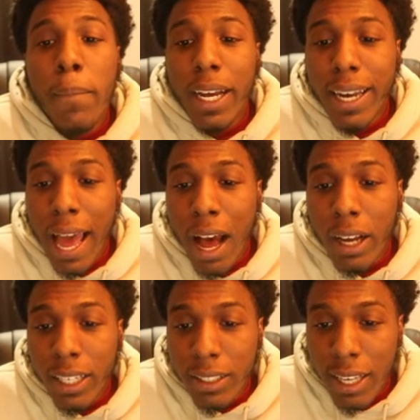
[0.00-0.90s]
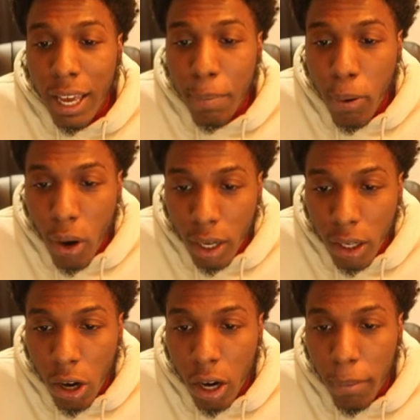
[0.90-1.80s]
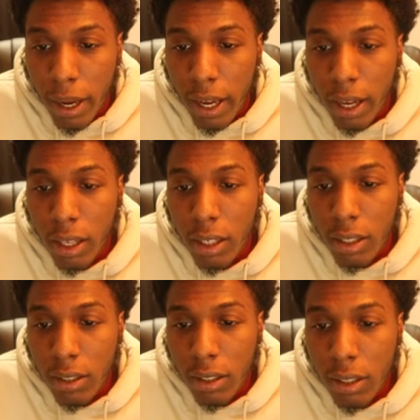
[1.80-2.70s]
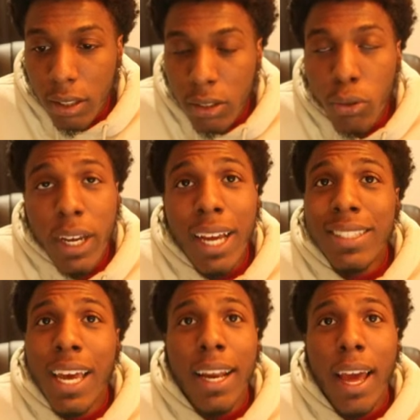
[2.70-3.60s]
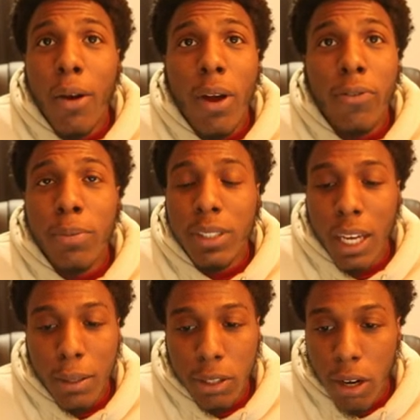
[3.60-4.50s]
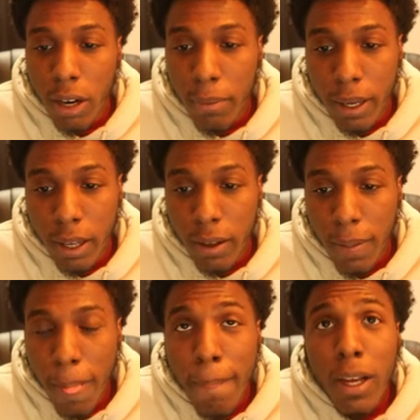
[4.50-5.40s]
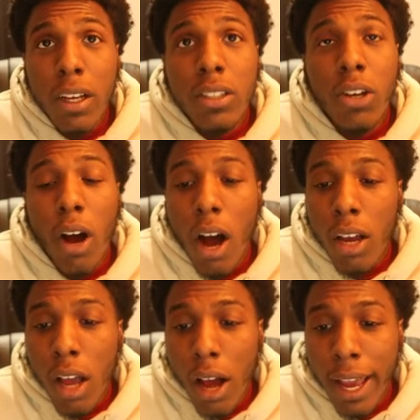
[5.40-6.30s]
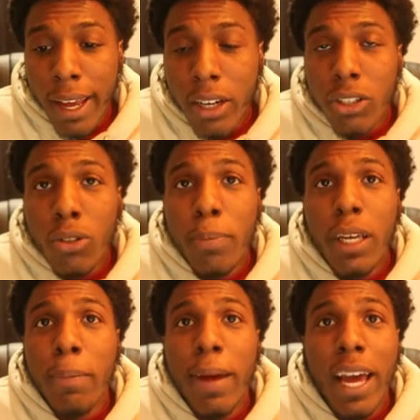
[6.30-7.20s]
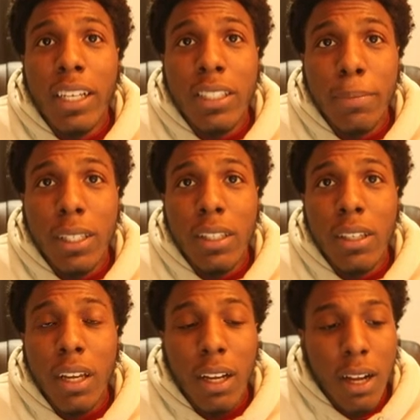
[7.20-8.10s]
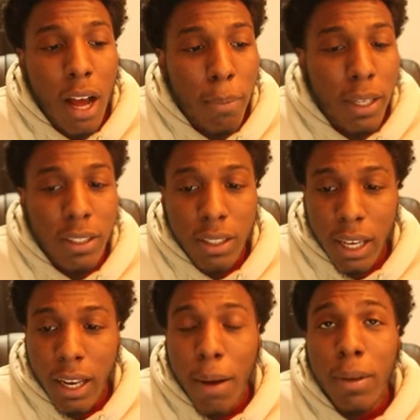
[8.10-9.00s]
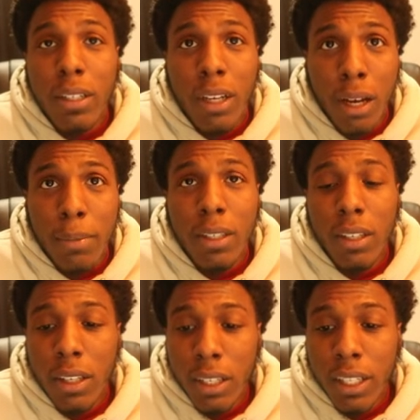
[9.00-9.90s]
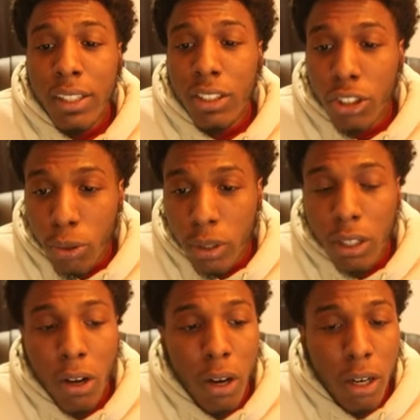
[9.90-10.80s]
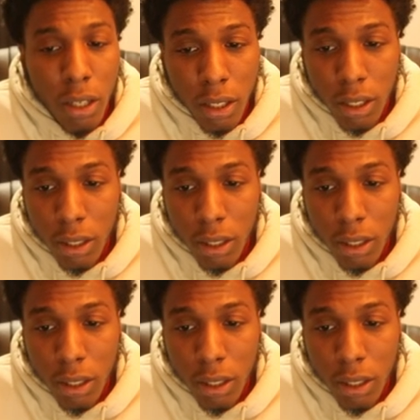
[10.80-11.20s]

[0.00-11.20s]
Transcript: but now he's a point guard, man. You can't take that away from James Harden, man. So all y'all haters who been bashing me in the comments saying I'm a dummy, he's a shooting guard.